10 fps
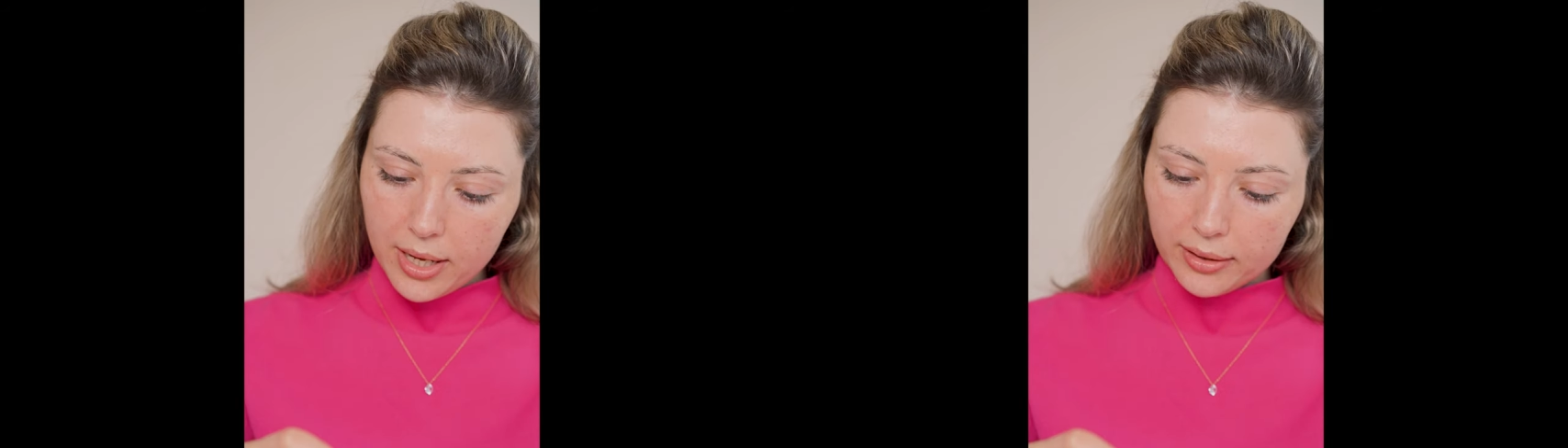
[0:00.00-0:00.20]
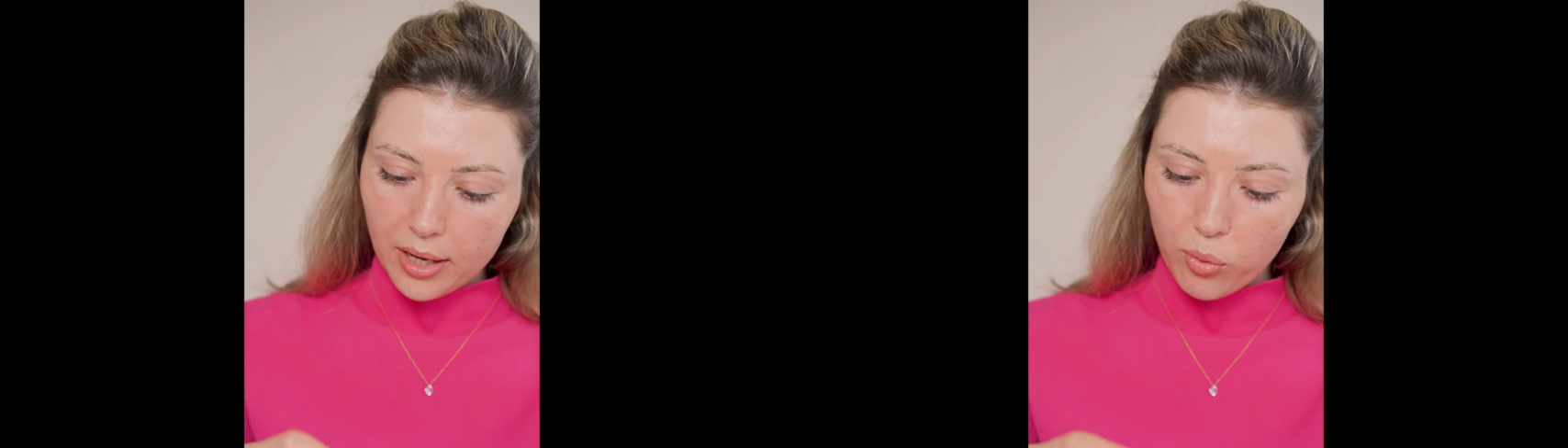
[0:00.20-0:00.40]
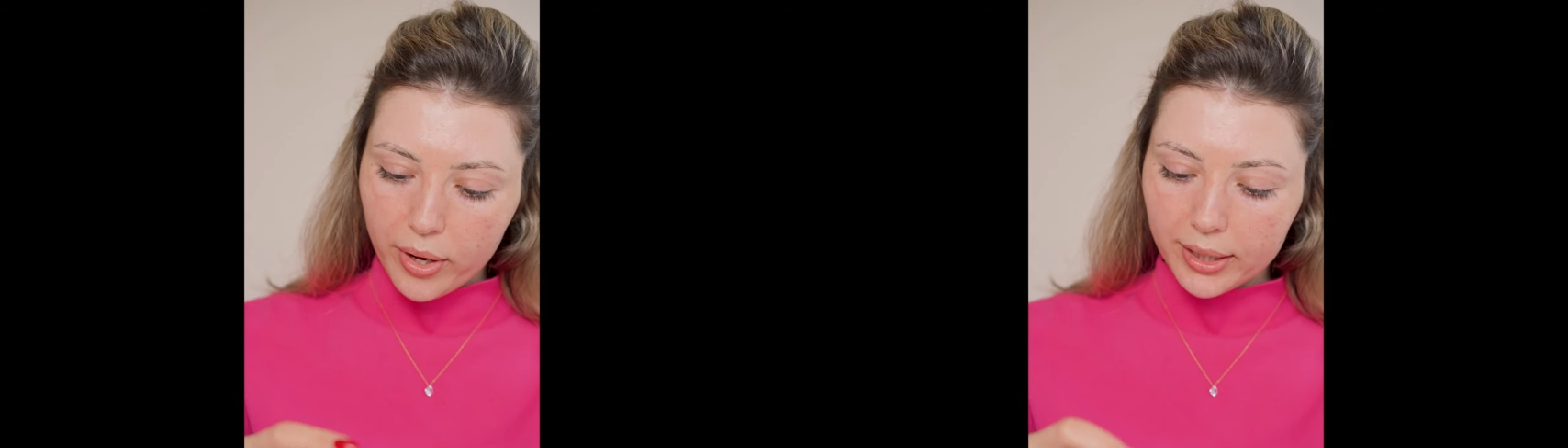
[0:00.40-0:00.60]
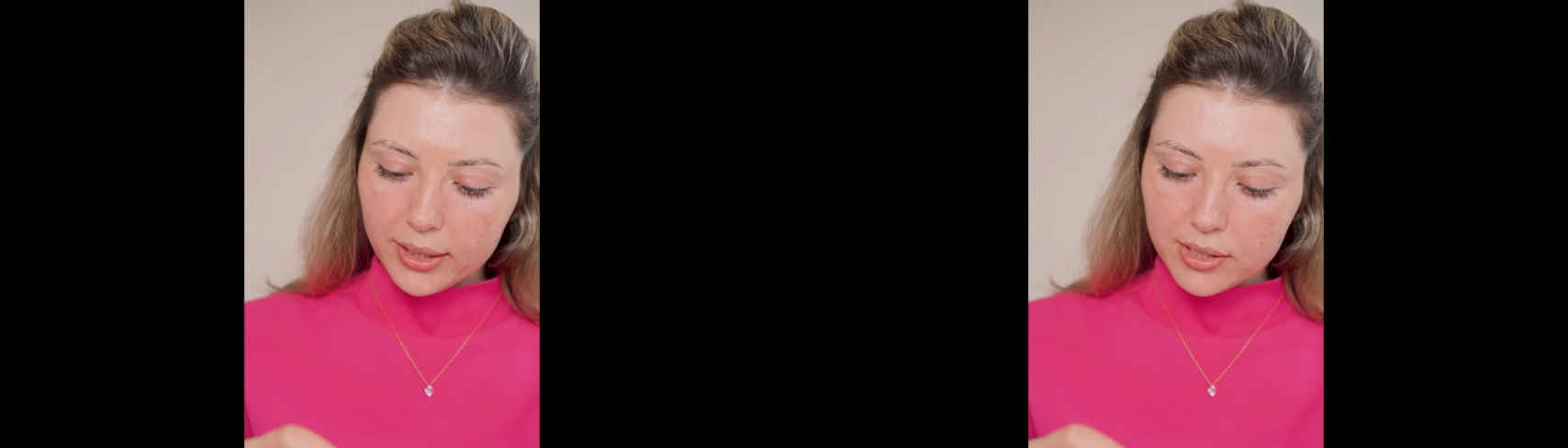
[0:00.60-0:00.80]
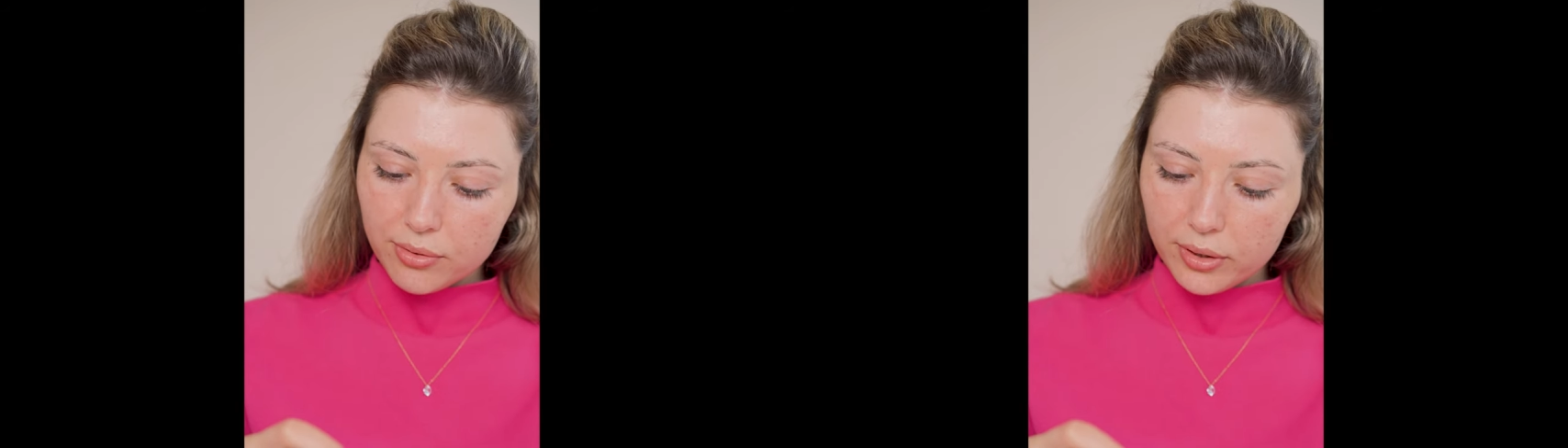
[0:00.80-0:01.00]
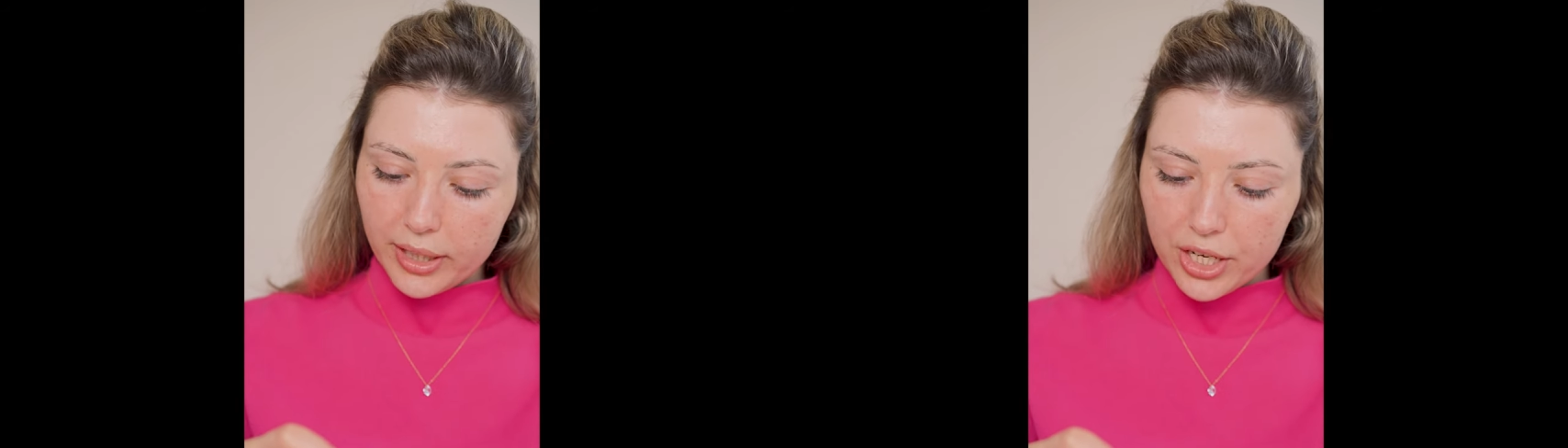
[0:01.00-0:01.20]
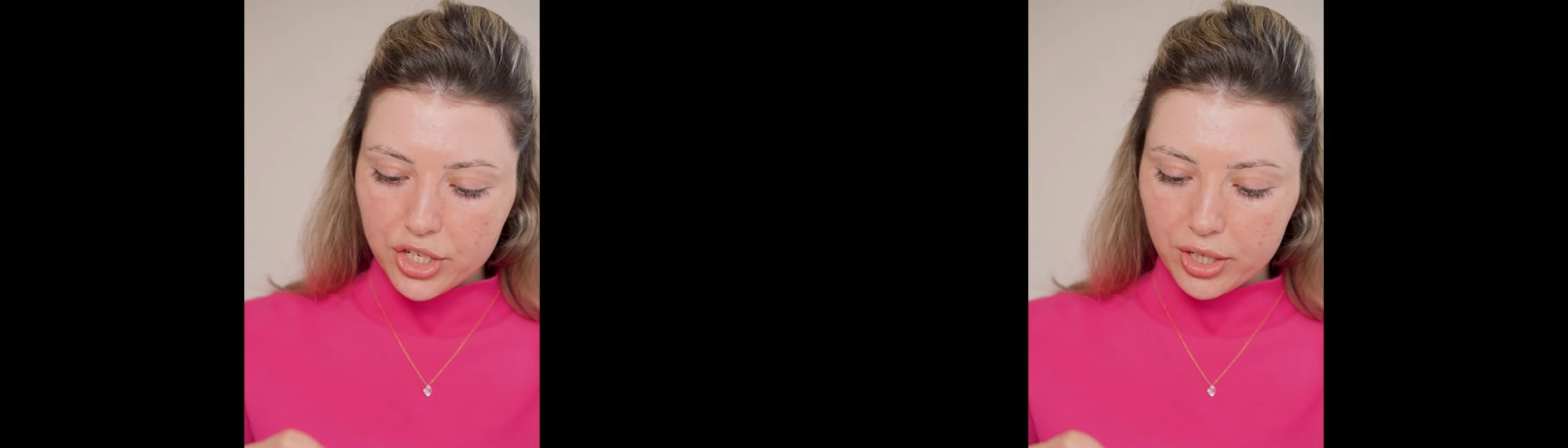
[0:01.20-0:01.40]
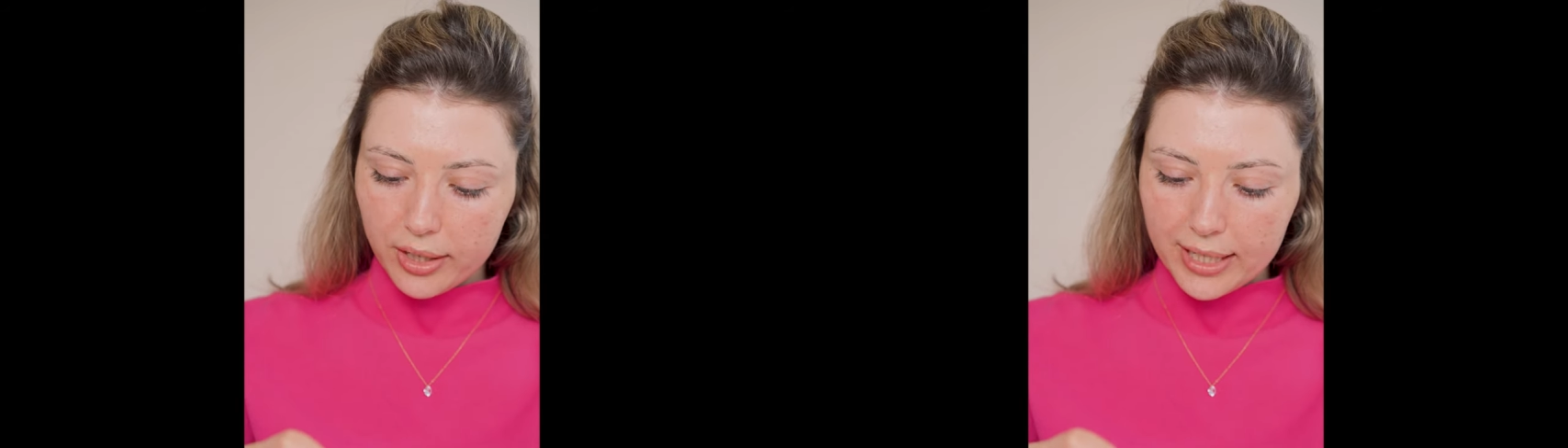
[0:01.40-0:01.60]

And I wear this foundation